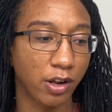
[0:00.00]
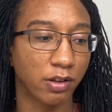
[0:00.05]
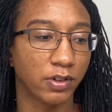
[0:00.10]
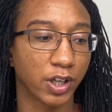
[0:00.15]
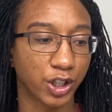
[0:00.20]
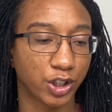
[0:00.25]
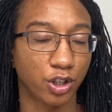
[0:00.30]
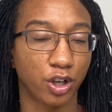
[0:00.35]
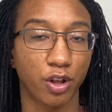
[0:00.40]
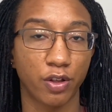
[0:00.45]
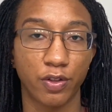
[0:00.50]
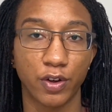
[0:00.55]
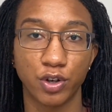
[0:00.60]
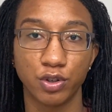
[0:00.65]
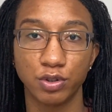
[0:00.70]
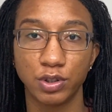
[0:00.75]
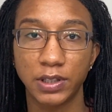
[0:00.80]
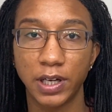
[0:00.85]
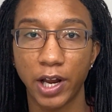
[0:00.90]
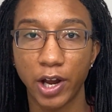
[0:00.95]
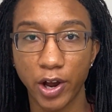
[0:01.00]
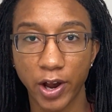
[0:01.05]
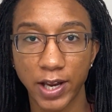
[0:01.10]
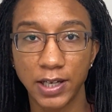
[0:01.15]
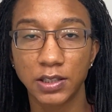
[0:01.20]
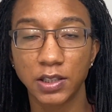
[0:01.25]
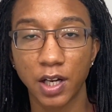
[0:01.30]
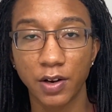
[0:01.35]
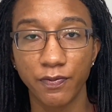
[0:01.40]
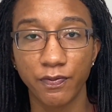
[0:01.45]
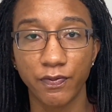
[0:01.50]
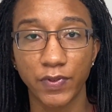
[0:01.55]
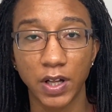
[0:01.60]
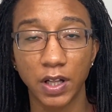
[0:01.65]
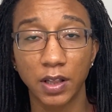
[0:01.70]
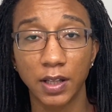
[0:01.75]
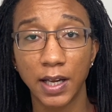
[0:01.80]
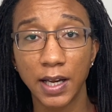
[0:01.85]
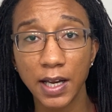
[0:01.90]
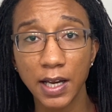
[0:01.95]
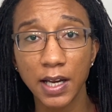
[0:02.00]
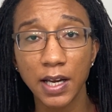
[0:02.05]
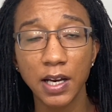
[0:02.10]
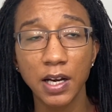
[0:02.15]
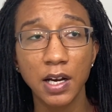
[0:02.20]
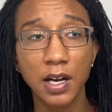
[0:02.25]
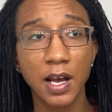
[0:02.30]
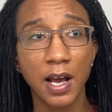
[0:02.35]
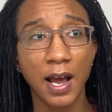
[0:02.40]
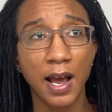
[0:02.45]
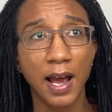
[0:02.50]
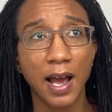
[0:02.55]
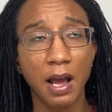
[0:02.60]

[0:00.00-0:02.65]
elixir those areas can fill in